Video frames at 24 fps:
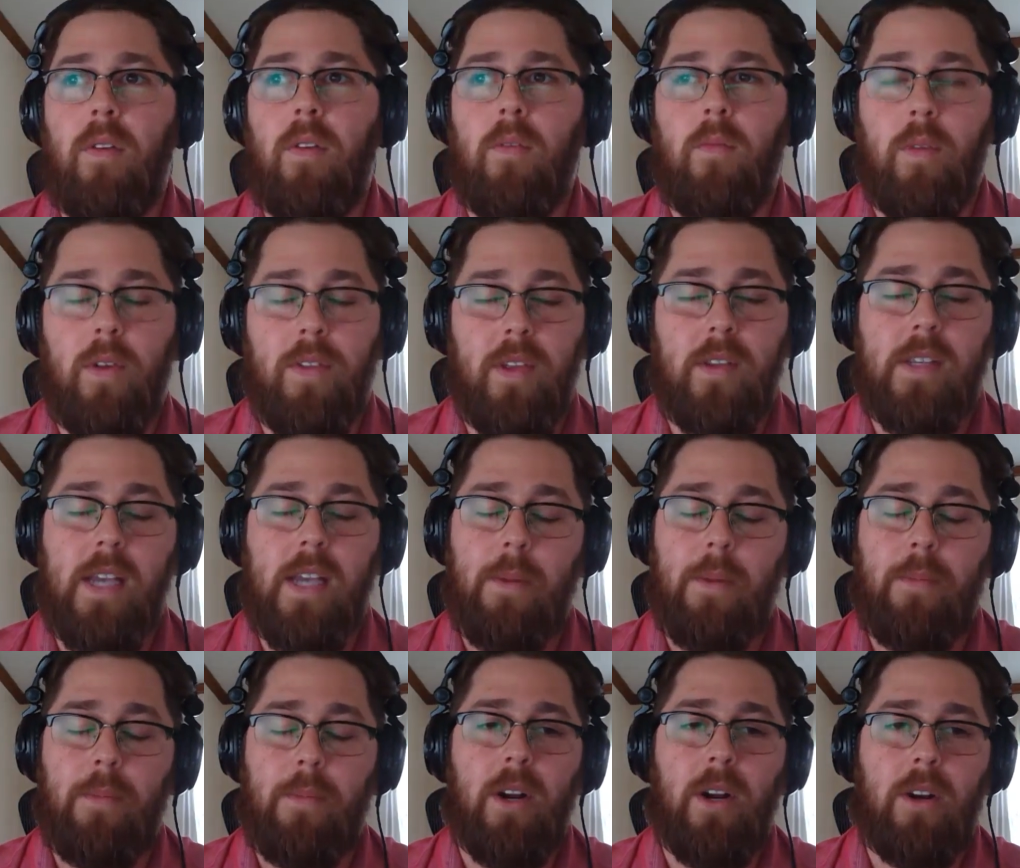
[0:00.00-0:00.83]
with the
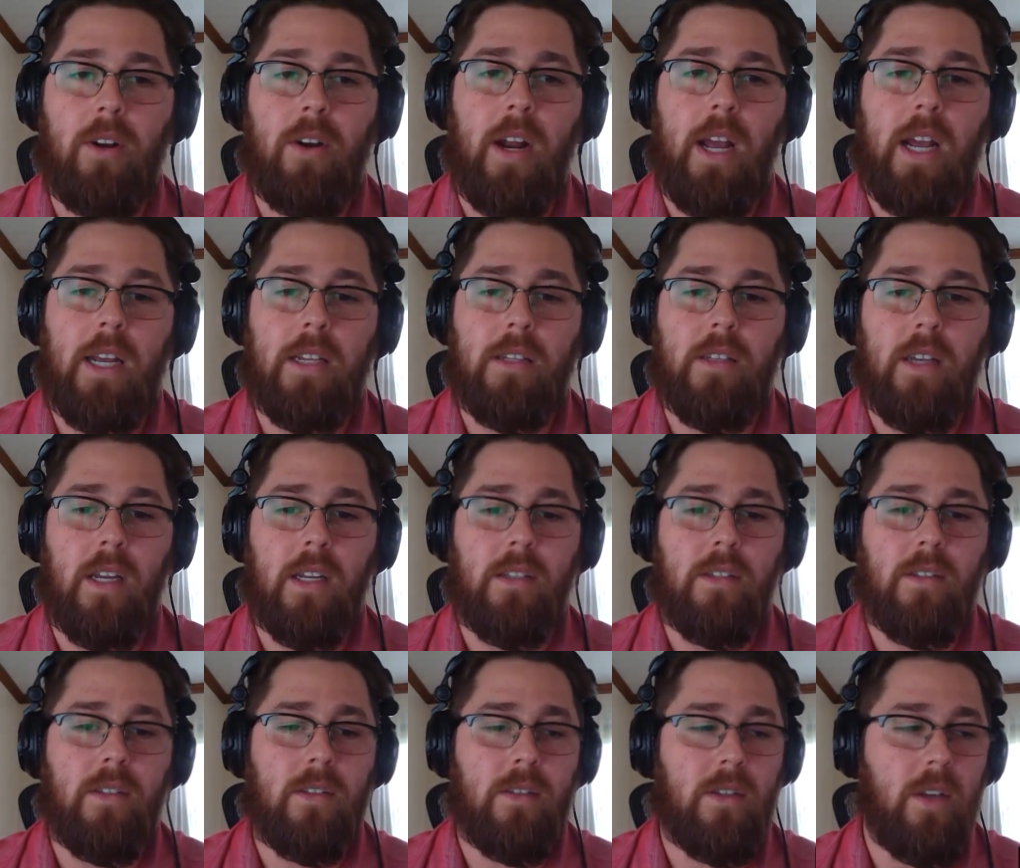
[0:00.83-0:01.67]
top 100
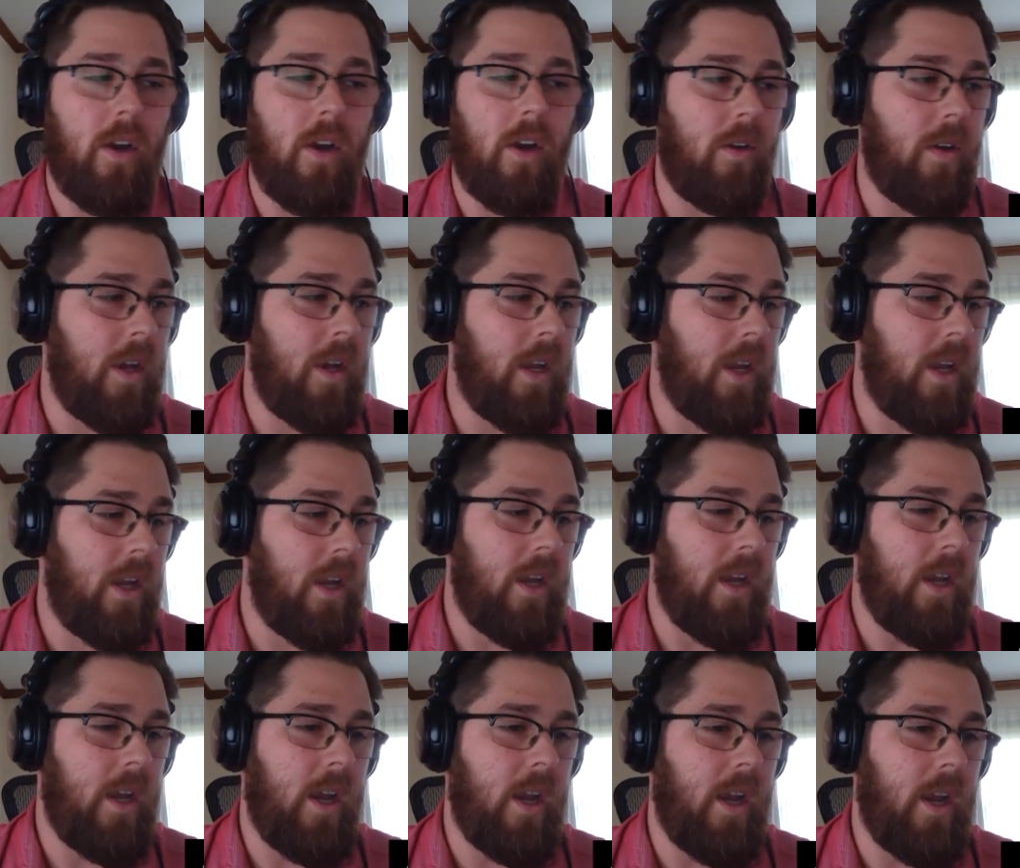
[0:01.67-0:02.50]
assets. So
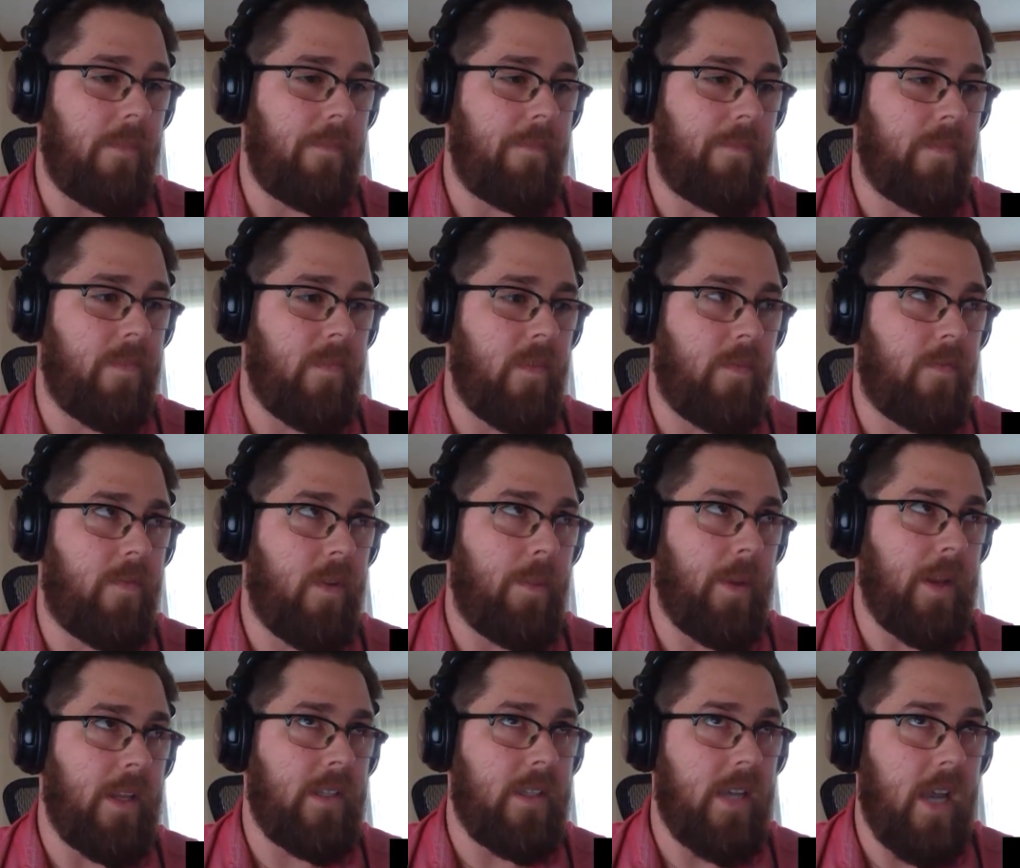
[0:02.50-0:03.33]
from
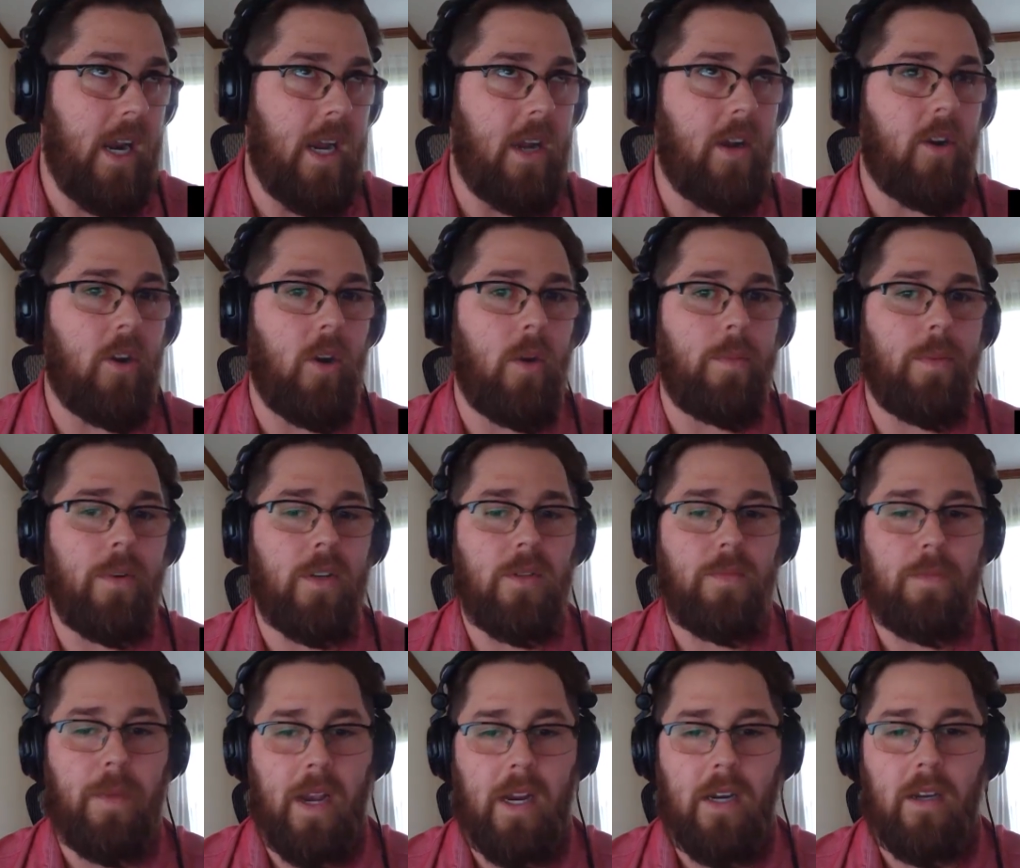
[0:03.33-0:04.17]
a technical
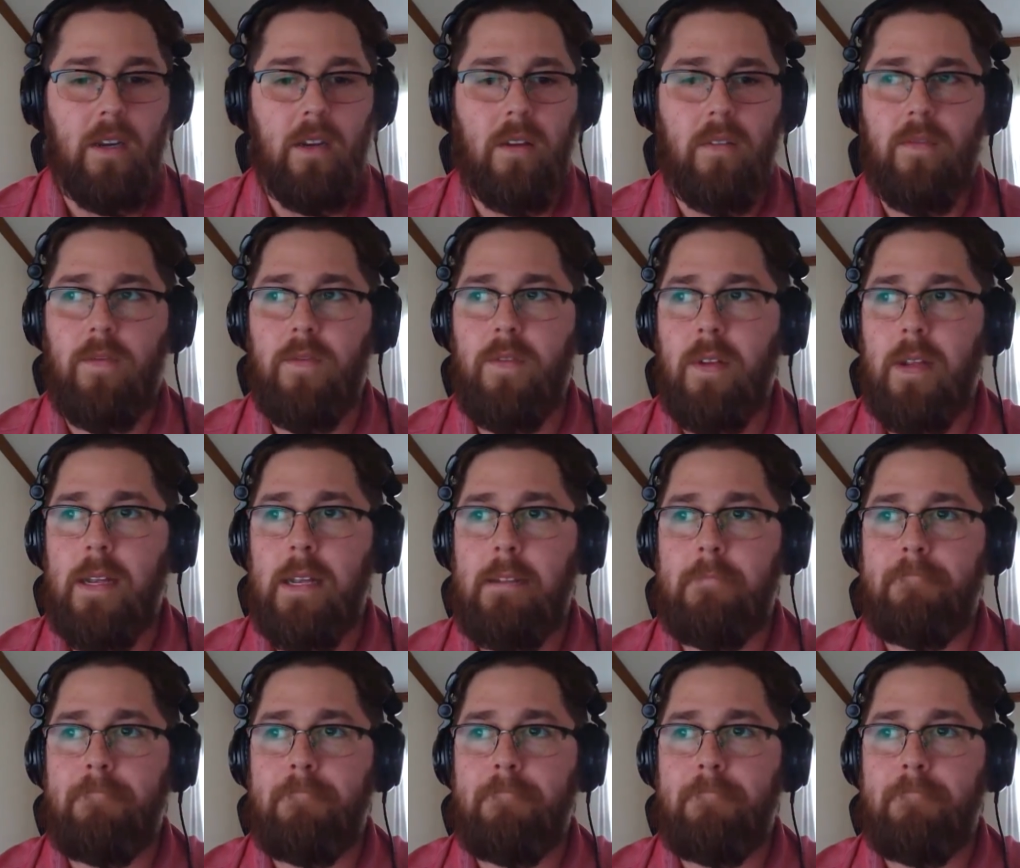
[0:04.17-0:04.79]
perspective,